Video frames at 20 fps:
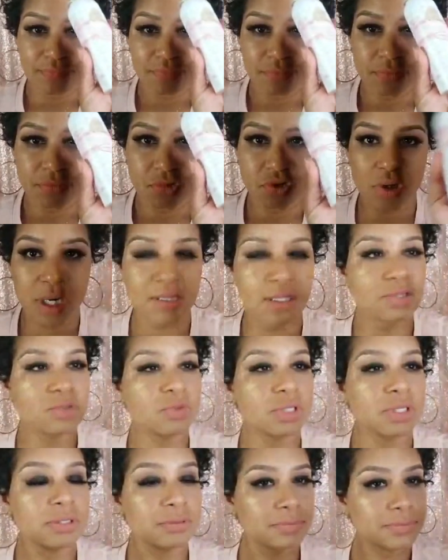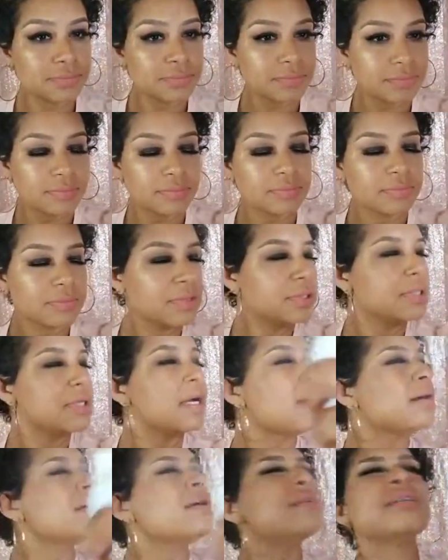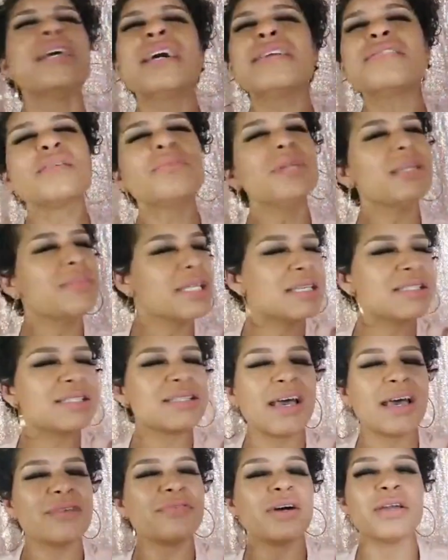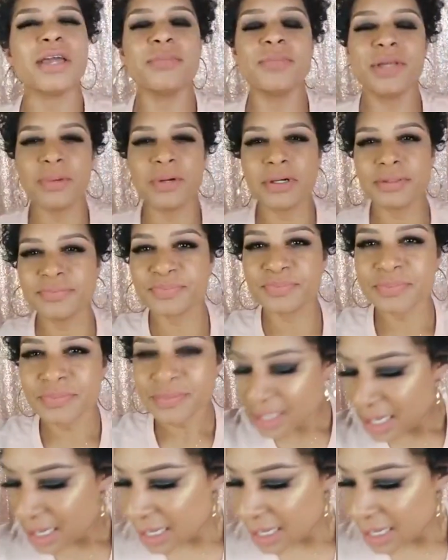try this one. Oh, I only have so many minutes left. Okay, people, I